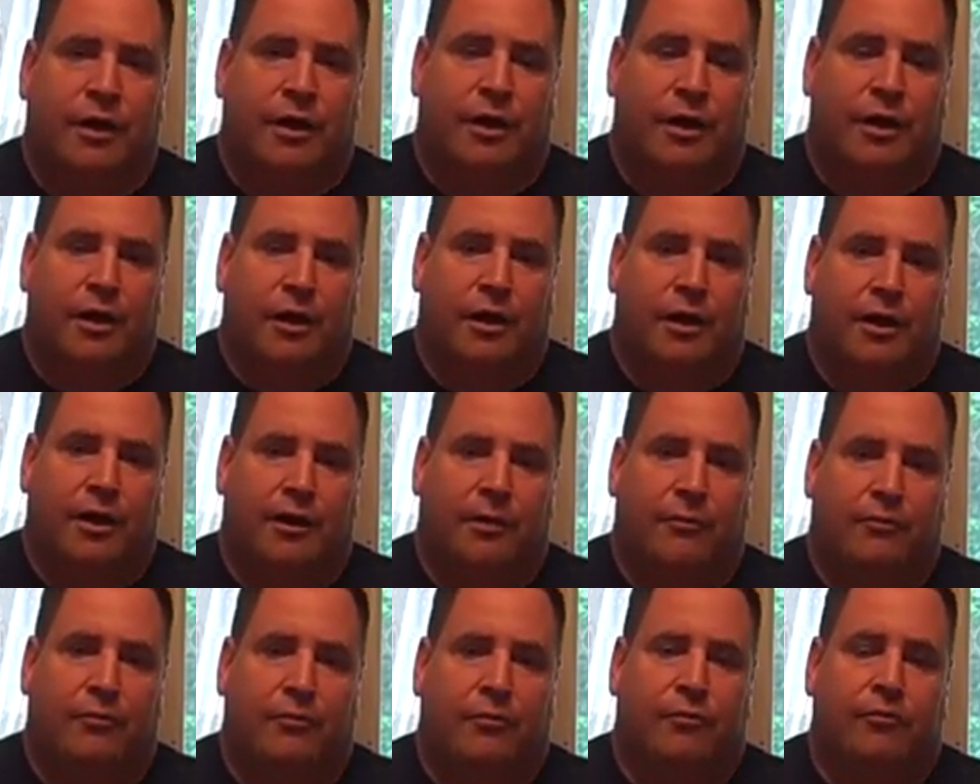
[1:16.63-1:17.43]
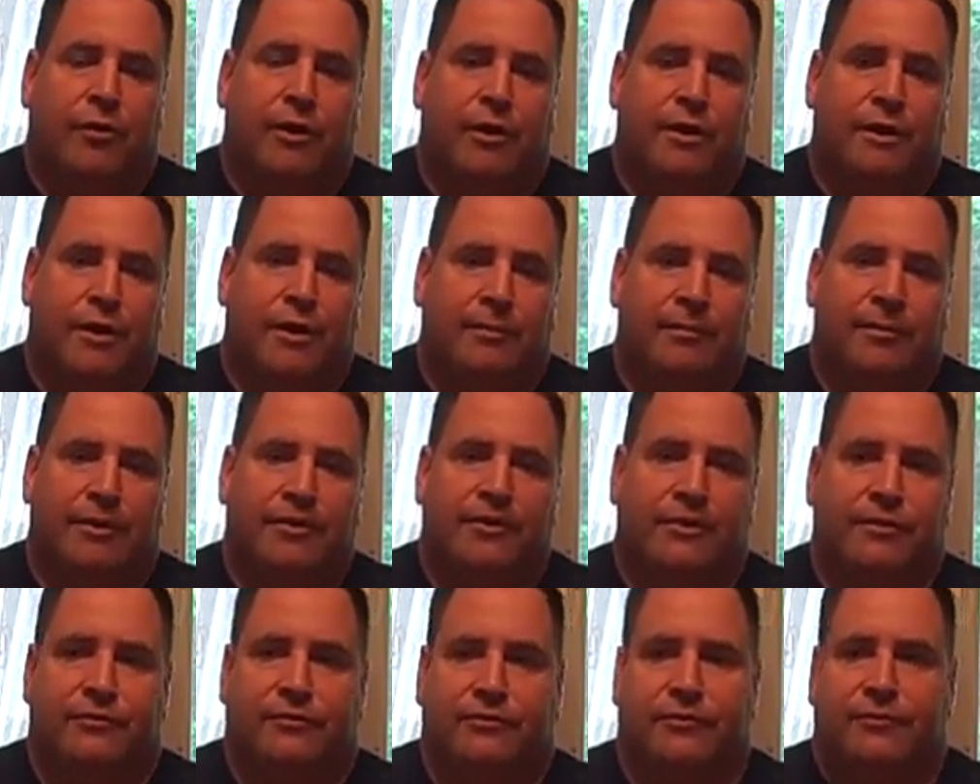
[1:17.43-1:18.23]
When we
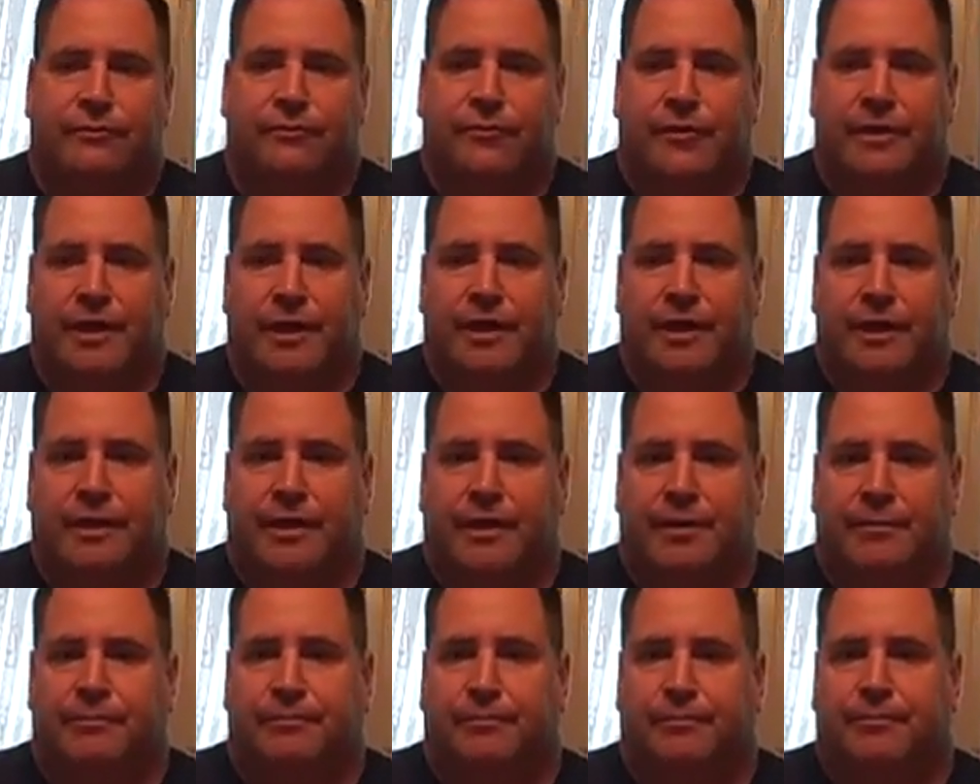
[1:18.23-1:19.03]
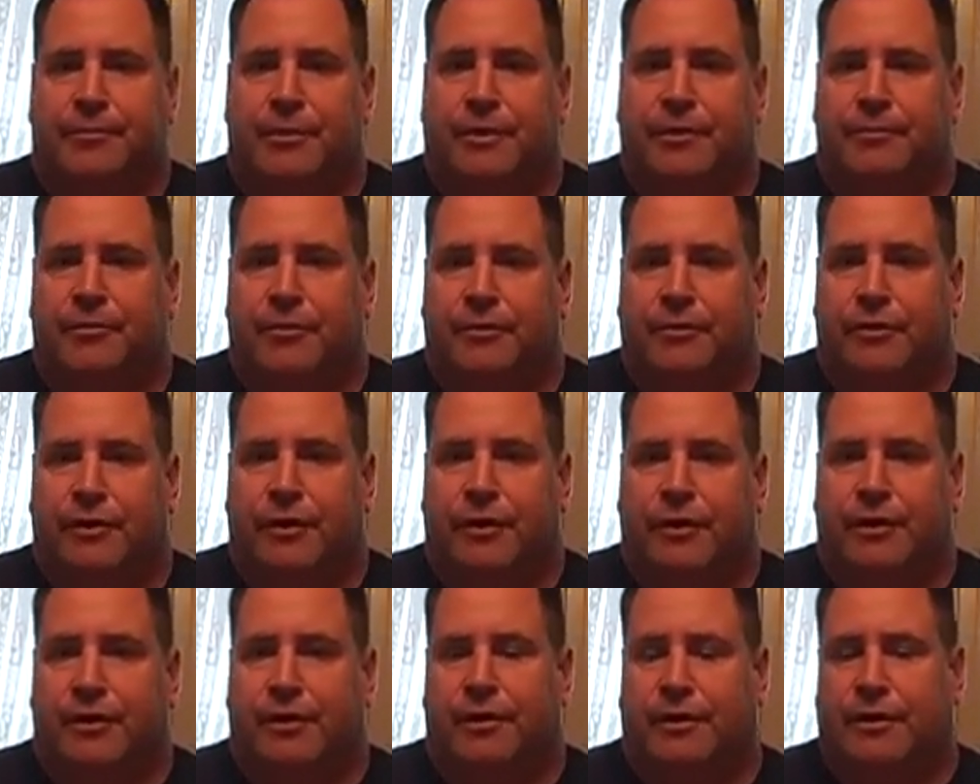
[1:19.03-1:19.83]
limit this freedom, people
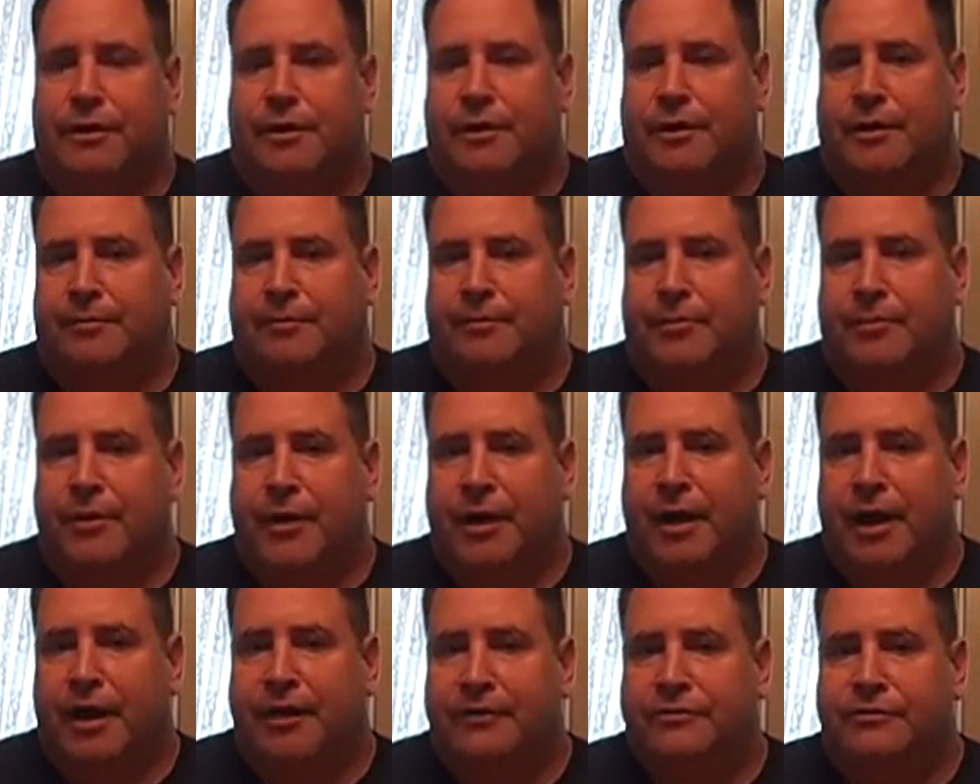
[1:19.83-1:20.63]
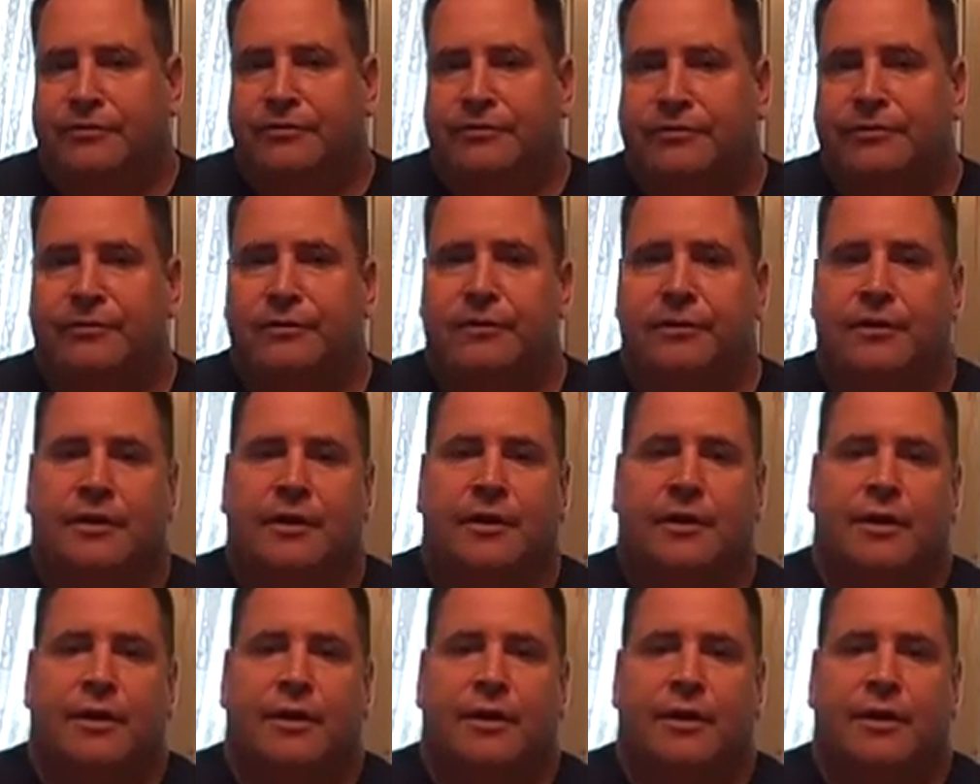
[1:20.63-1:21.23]
are oppressed.